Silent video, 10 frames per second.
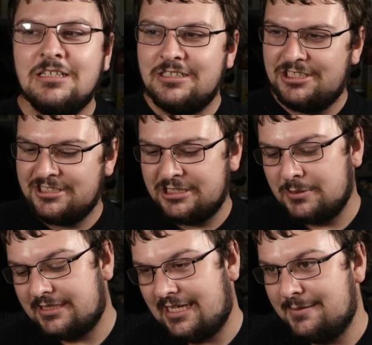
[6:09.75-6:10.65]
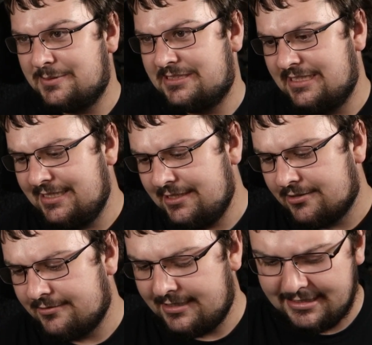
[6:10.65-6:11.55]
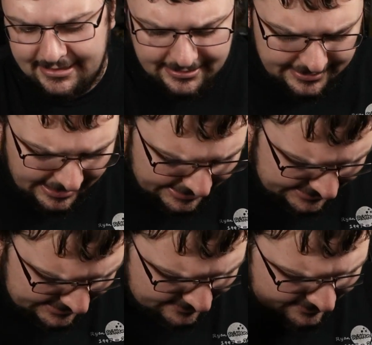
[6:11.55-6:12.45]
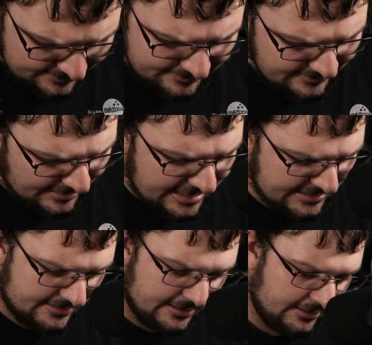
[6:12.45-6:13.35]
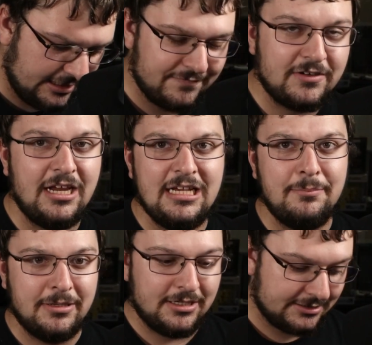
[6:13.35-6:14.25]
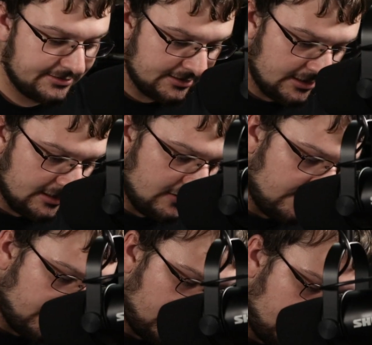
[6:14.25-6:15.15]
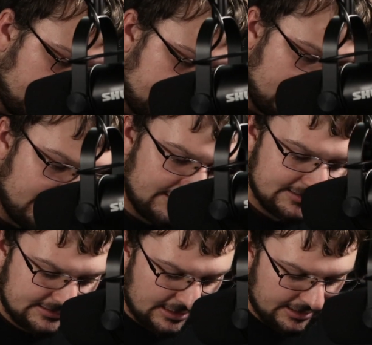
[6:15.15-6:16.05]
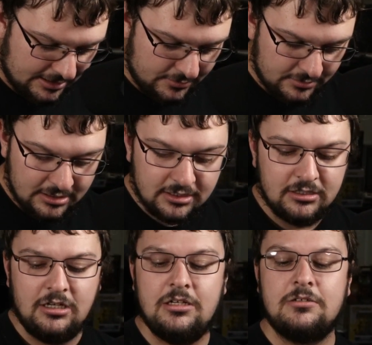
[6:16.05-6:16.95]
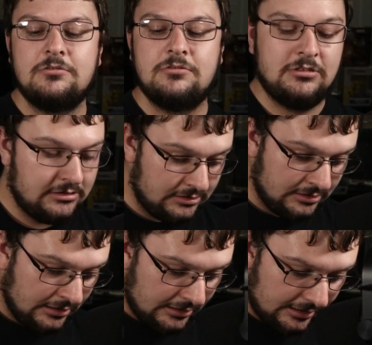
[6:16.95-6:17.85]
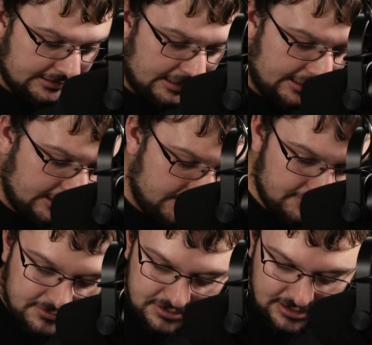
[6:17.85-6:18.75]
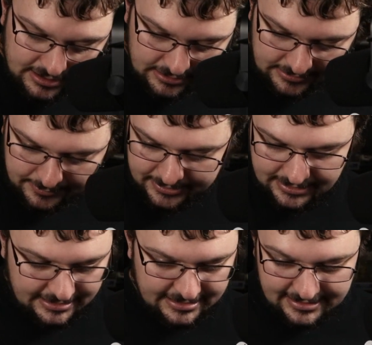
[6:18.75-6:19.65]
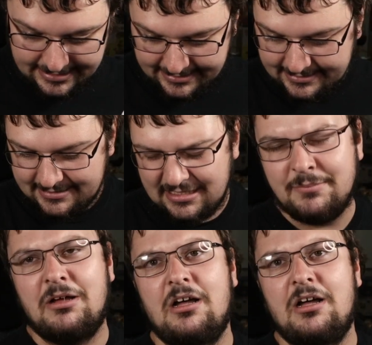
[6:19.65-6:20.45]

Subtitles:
Turn to a Type C already. That's silly for $80 for all of this. I mean, it's not a huge not a huge deal, but like, come on.